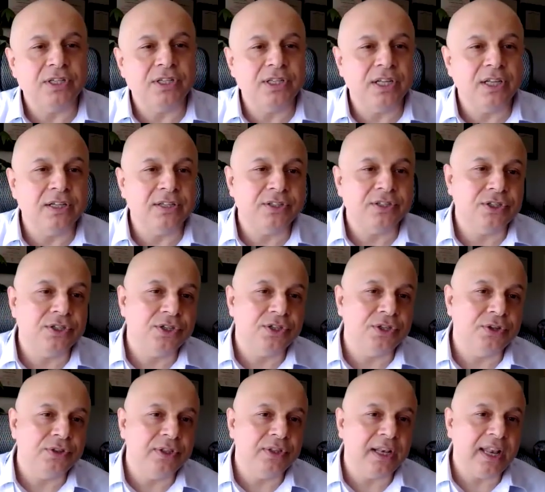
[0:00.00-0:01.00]
a tilt
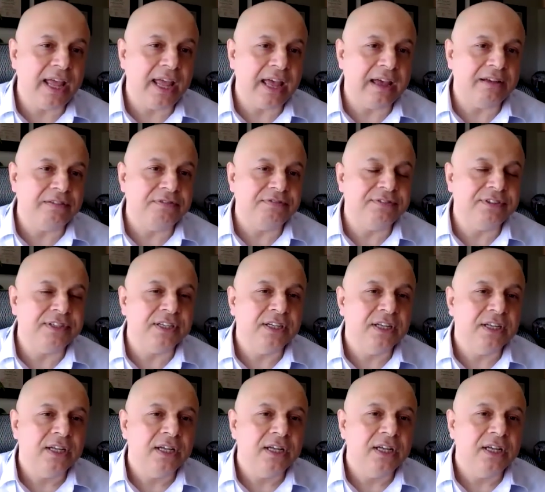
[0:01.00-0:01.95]
to the left,